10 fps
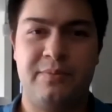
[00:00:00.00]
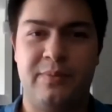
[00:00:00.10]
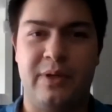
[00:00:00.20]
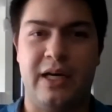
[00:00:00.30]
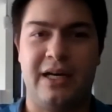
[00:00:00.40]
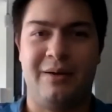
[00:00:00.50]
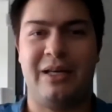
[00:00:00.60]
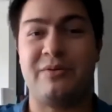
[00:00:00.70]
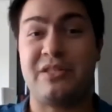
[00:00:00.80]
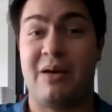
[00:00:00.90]
My
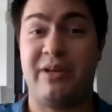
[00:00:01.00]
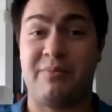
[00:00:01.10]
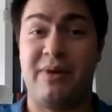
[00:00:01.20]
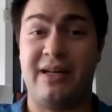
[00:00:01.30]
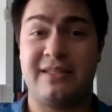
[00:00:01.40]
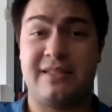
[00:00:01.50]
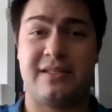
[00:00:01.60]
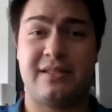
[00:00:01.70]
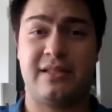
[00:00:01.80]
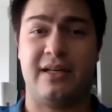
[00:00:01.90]
name is Dominic
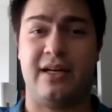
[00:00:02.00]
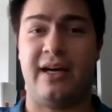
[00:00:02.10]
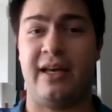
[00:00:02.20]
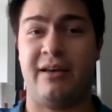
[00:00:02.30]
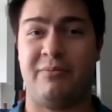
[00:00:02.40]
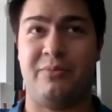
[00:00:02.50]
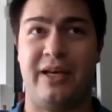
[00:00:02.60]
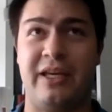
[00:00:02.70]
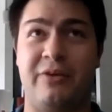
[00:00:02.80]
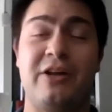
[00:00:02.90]
Manz. I am
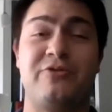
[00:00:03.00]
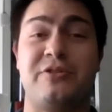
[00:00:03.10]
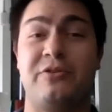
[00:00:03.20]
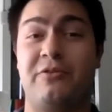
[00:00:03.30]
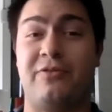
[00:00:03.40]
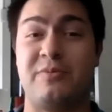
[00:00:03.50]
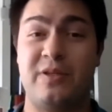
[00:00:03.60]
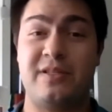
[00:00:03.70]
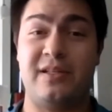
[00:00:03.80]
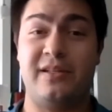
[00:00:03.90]
a graduate student from
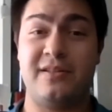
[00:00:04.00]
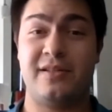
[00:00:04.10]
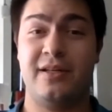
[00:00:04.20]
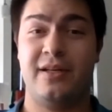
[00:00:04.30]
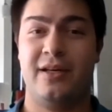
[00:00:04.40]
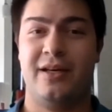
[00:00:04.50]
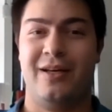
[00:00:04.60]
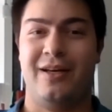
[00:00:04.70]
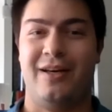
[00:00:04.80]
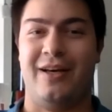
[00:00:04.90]
Switzerland.
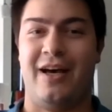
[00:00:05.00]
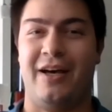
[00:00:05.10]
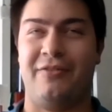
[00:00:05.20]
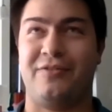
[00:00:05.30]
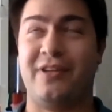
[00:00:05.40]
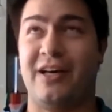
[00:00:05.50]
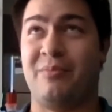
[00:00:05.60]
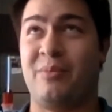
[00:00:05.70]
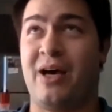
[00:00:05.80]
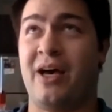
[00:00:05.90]
I've
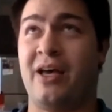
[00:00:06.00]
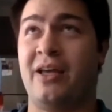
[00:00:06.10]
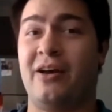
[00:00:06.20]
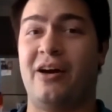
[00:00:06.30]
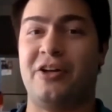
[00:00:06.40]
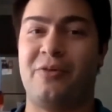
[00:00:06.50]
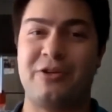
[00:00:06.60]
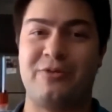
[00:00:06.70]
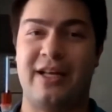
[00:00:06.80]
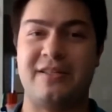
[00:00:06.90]
done my
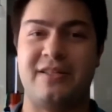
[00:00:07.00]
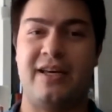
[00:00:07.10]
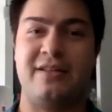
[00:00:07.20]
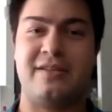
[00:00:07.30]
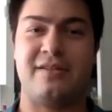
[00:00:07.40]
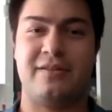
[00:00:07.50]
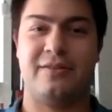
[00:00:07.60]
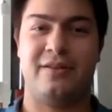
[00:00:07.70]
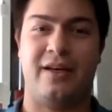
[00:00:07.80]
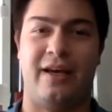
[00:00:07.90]
undergraduate at State
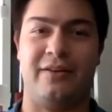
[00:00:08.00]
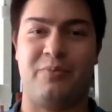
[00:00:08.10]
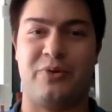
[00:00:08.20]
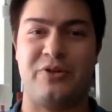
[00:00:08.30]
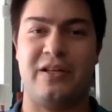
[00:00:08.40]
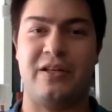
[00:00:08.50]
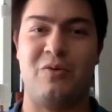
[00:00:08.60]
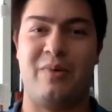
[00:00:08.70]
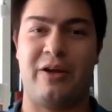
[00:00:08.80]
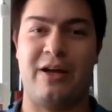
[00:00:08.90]
and proceeded
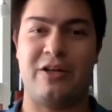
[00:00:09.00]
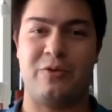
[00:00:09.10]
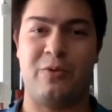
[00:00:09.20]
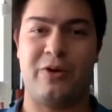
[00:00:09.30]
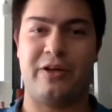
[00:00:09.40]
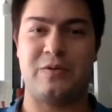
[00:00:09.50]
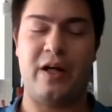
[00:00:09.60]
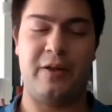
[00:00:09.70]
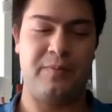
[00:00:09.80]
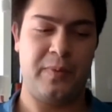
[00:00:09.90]
to do my graduate work as
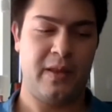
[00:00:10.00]
well.